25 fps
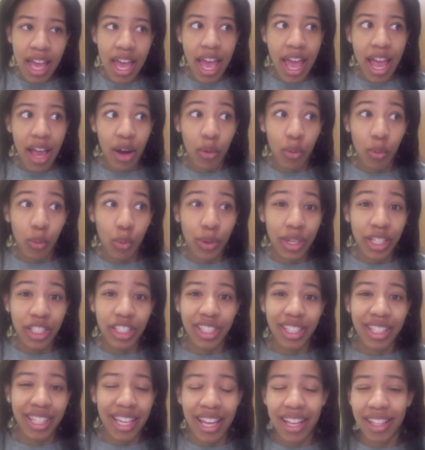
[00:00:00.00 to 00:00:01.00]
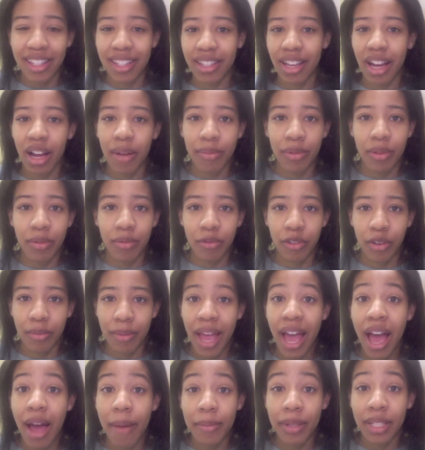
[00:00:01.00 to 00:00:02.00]
And we just can't stop them from
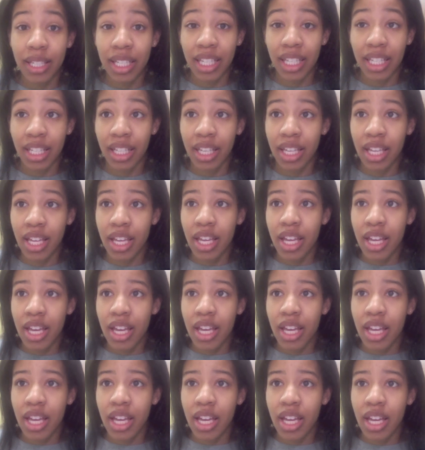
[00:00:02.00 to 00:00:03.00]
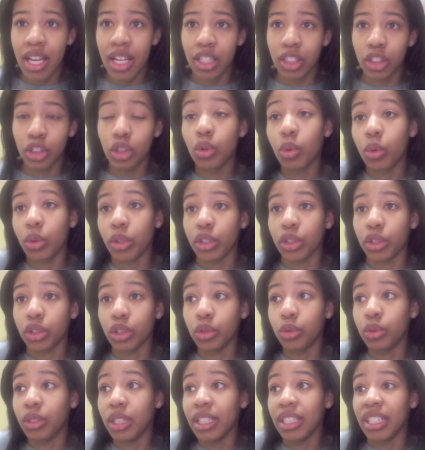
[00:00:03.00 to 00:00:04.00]
happening. Sure,
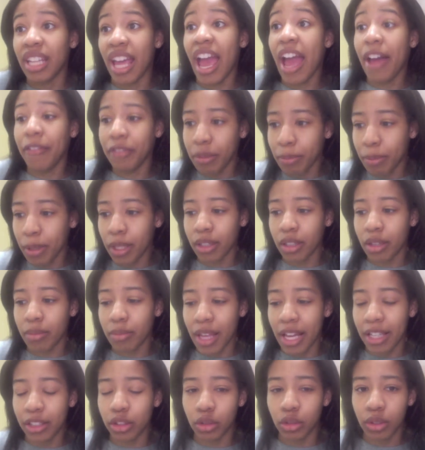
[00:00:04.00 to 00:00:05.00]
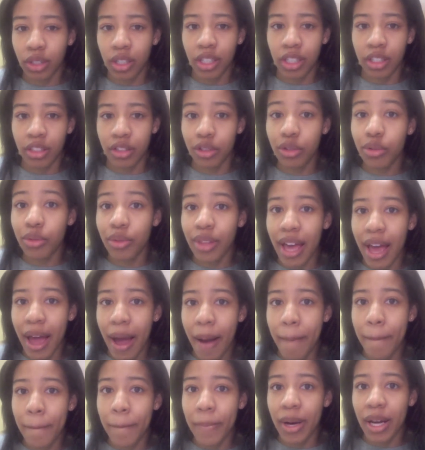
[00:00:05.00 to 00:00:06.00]
you didn't have to pick up that drug and do that,
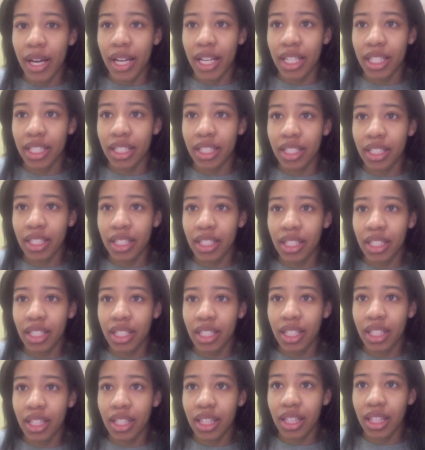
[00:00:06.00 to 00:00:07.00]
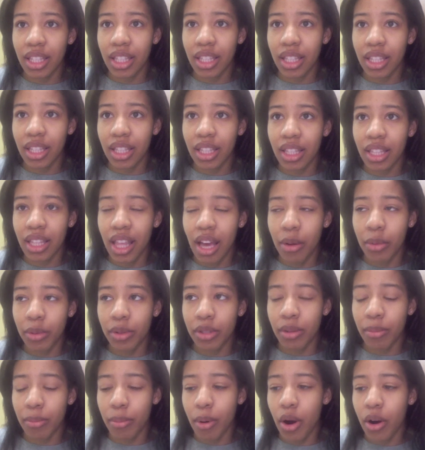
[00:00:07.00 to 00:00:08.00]
but that
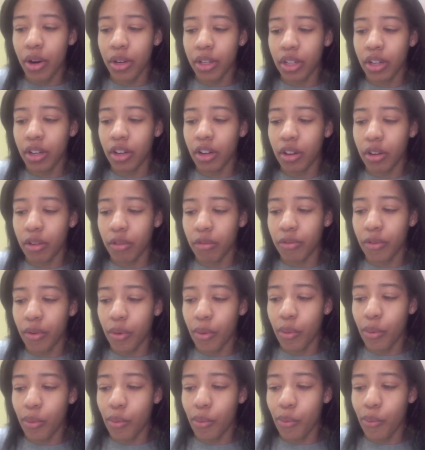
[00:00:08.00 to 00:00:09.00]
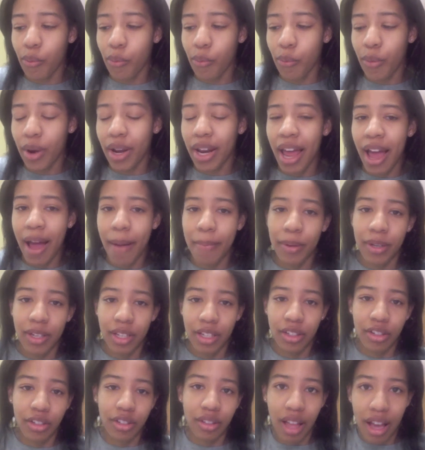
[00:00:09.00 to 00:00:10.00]
was a part of what happened
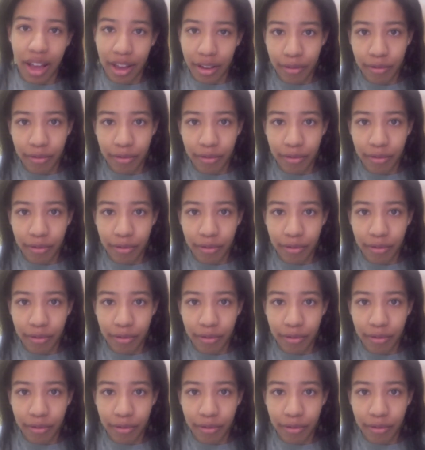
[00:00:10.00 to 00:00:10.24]
in your life.